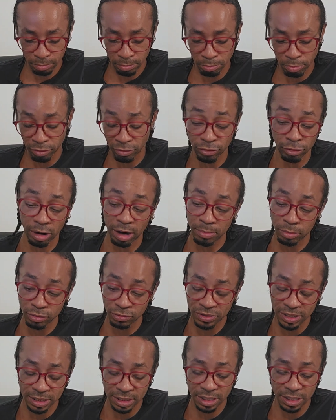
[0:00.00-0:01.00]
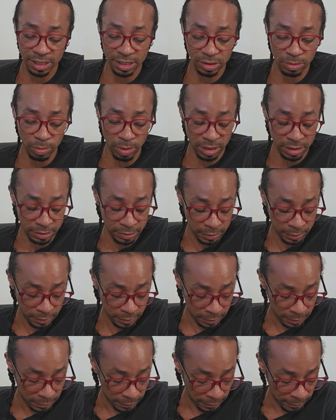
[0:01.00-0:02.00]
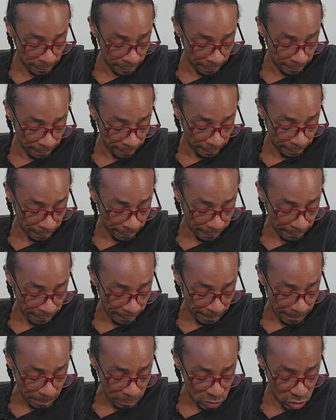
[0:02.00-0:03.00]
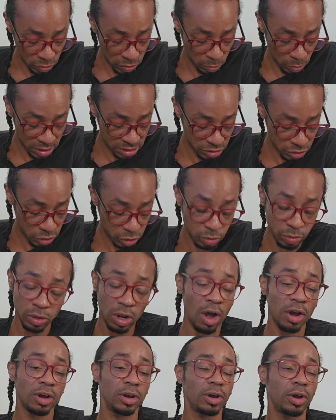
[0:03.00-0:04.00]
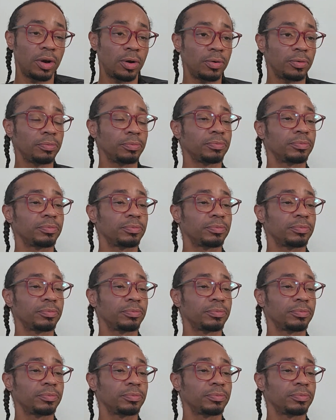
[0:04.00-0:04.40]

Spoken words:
before I moved into this one. So it wasn't too long ago.